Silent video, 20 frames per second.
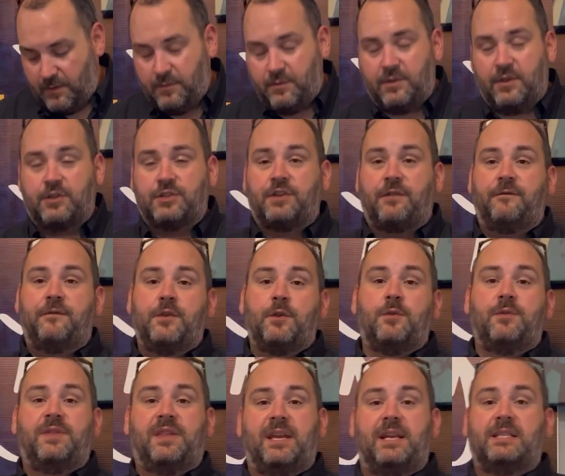There's a
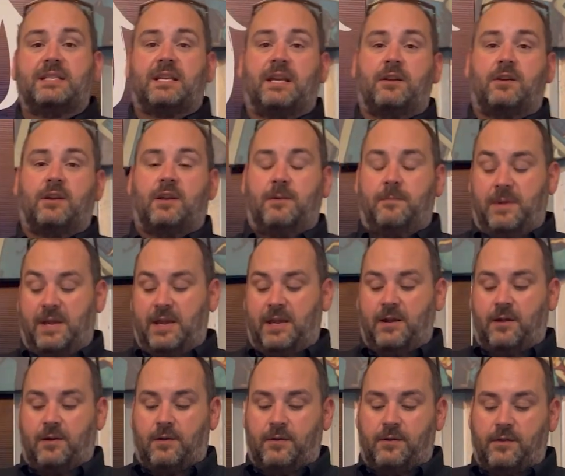few things that are going to be
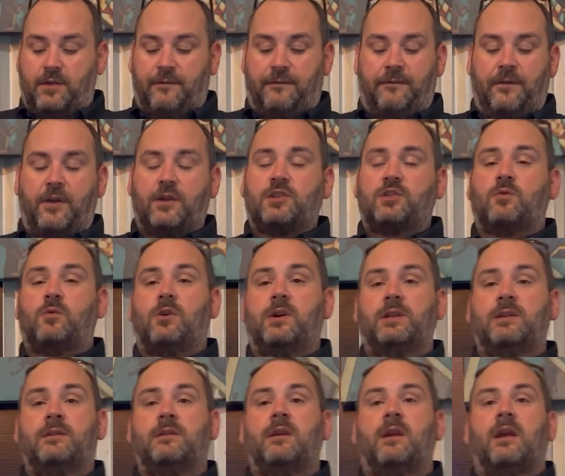here. The first
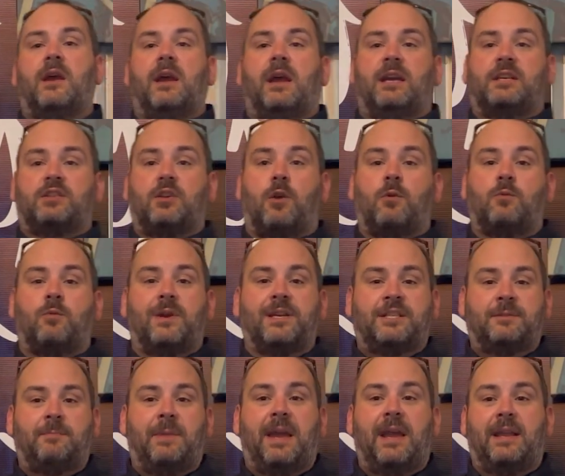one is our
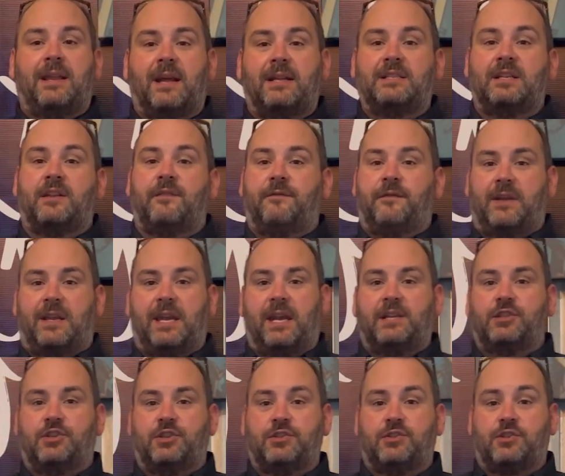wristband
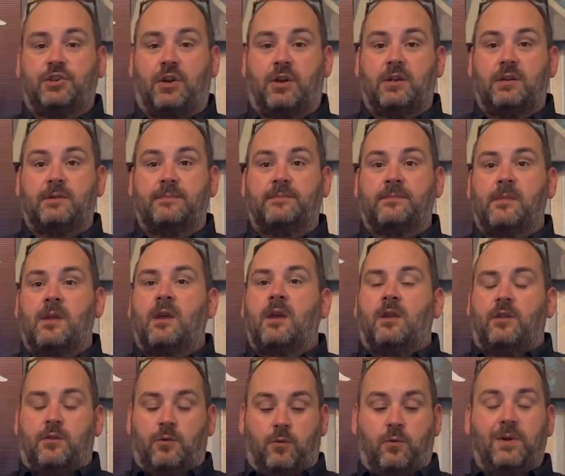identification chart.
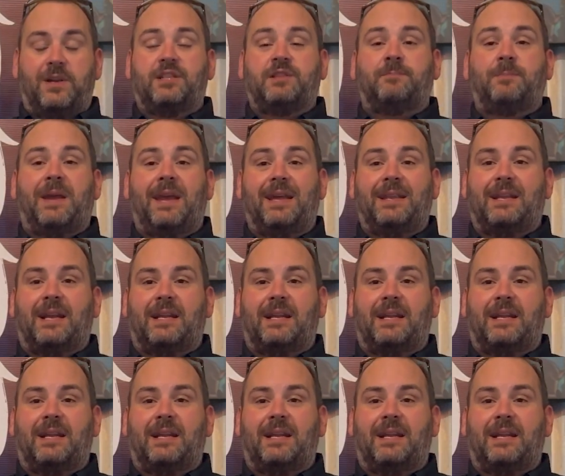The wristband